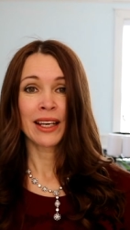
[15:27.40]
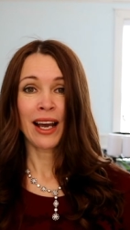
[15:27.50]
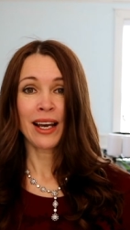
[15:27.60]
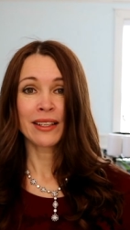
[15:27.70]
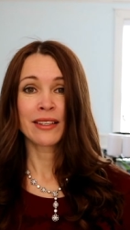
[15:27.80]

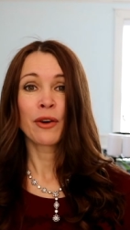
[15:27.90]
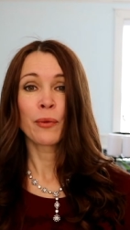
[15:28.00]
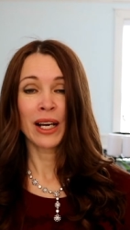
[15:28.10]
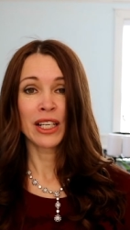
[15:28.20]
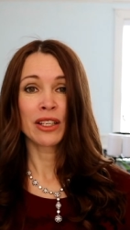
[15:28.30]
had
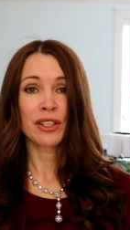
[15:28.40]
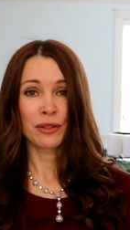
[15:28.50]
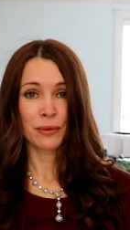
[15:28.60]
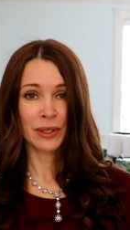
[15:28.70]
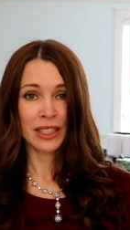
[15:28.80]
one
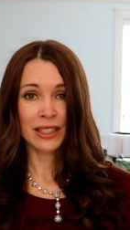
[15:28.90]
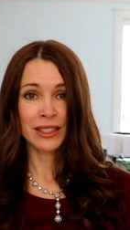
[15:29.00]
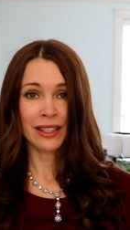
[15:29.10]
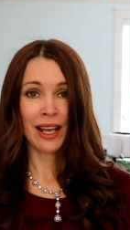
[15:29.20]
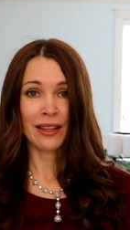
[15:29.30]
new
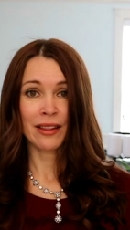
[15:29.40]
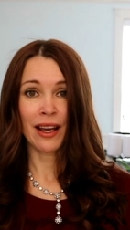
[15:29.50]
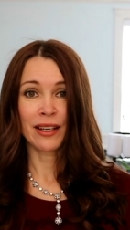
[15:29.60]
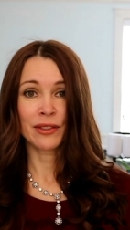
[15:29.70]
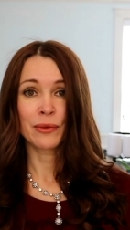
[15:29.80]
word, and
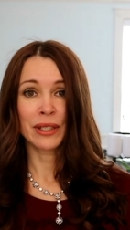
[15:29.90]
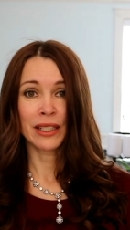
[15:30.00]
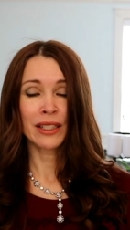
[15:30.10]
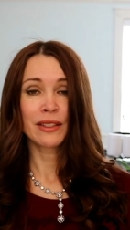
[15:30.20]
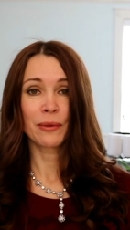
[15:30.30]
that
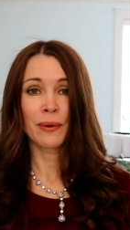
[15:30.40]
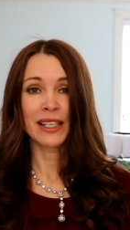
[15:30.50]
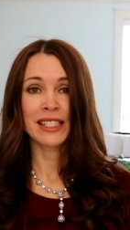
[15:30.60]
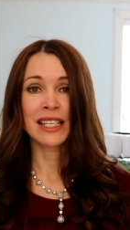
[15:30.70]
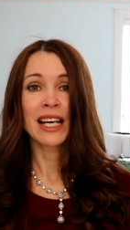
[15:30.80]
word
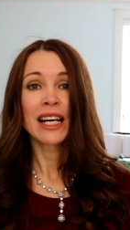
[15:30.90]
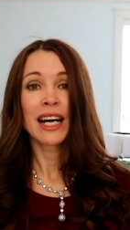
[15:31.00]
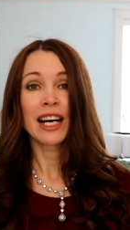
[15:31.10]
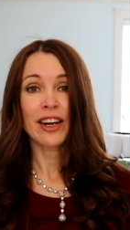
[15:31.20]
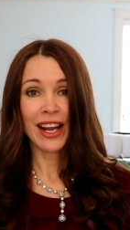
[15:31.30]
was
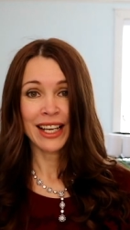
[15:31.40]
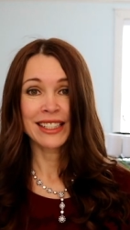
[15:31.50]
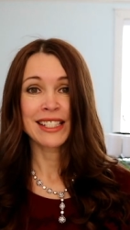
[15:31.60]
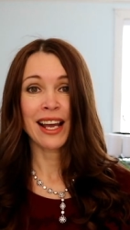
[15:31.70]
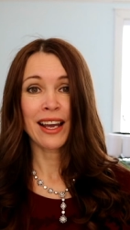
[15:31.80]

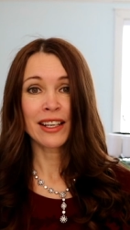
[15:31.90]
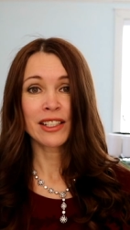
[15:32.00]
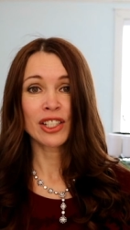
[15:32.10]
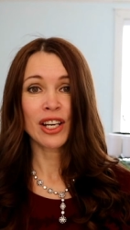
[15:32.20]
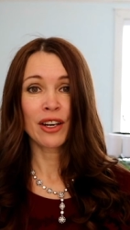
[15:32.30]

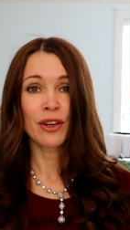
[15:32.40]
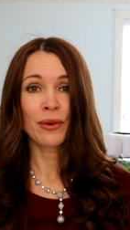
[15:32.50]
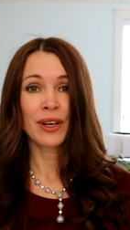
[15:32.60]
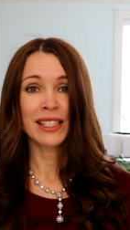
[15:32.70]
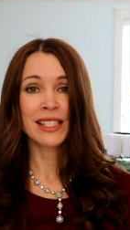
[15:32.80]

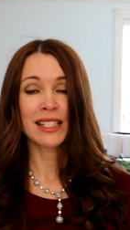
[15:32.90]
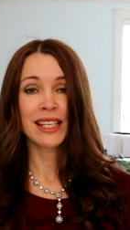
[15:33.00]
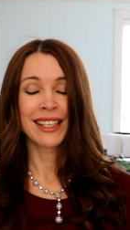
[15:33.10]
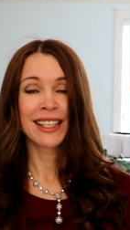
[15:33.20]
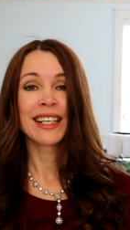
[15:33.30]
redzēšanos,